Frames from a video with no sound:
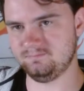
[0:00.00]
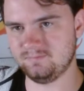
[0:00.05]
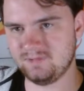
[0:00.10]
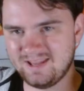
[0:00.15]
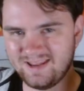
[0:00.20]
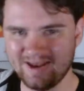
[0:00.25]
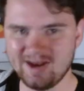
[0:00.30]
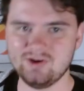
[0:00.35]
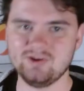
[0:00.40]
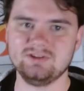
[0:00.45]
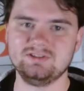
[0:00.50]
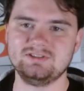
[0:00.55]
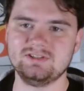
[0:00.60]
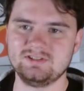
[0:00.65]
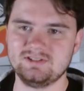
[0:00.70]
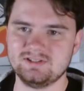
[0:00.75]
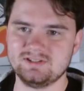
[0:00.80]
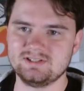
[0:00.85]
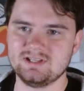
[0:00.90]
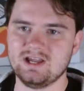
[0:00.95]
character
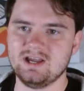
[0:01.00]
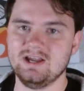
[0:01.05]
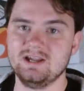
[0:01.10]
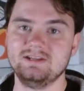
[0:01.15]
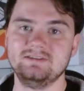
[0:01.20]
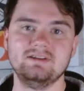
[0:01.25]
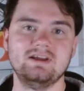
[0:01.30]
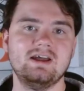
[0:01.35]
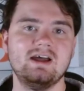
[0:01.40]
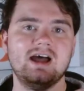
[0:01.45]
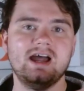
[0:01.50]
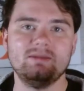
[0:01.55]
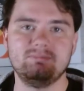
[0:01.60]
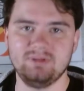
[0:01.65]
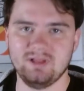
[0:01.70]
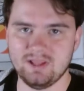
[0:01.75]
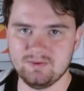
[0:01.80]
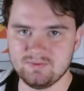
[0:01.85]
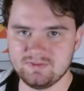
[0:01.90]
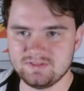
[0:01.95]
design. I
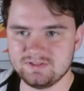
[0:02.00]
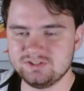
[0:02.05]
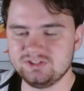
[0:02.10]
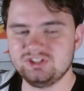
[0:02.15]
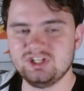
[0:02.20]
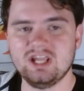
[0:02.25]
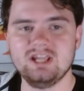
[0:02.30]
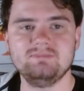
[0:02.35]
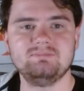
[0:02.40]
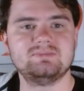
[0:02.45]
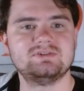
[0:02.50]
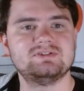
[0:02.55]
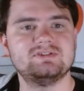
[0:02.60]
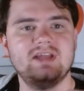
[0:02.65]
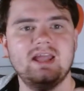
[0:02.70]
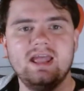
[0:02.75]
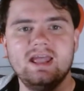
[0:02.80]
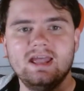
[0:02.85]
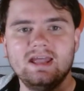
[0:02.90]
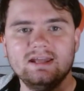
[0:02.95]
play with the shapes
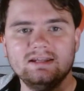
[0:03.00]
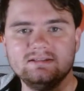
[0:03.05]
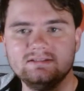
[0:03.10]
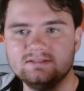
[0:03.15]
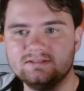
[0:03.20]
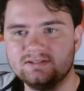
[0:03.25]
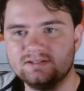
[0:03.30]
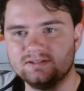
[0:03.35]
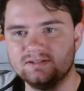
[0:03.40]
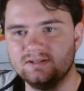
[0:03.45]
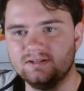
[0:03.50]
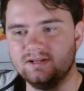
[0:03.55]
and